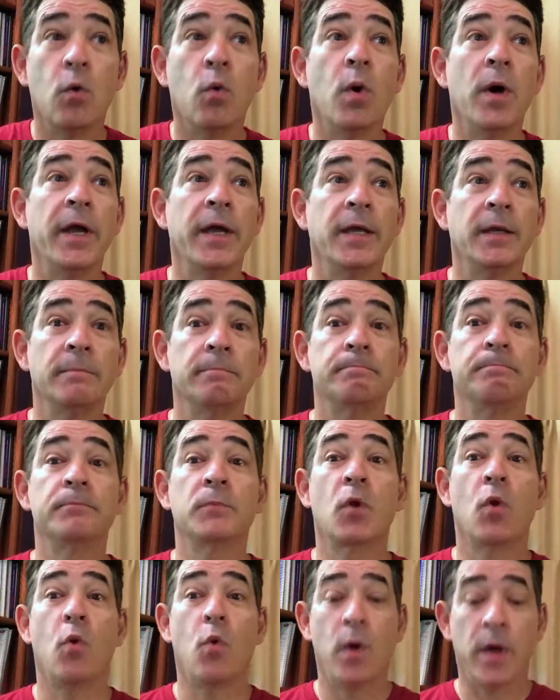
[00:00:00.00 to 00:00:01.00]
Quite
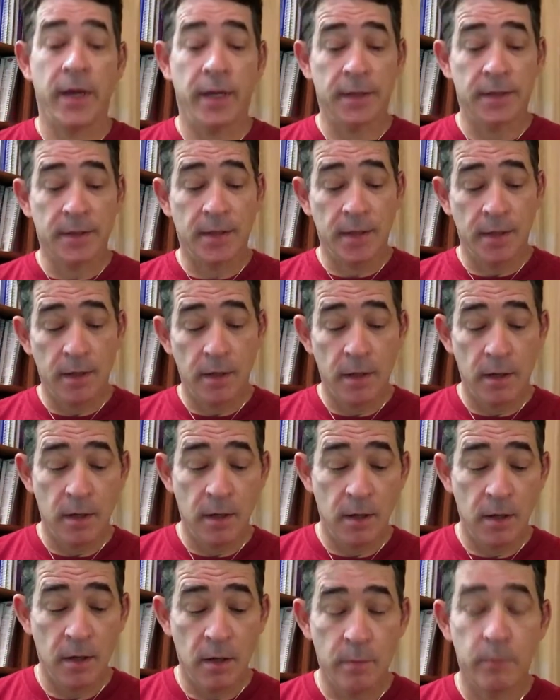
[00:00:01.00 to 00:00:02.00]

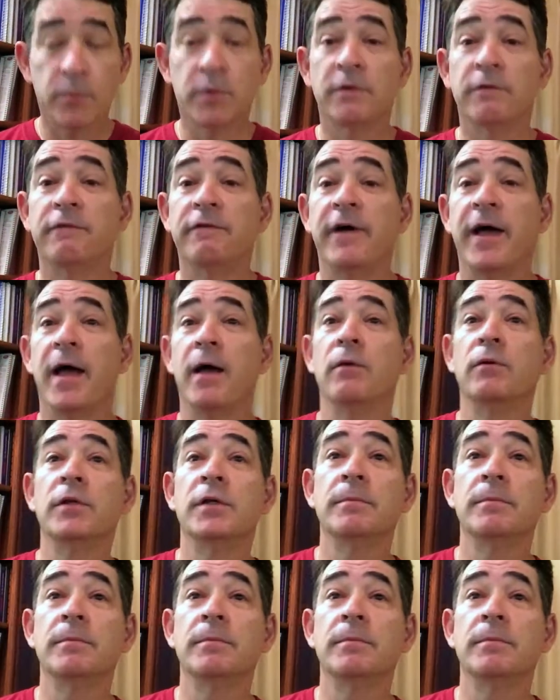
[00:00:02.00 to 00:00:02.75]
profound.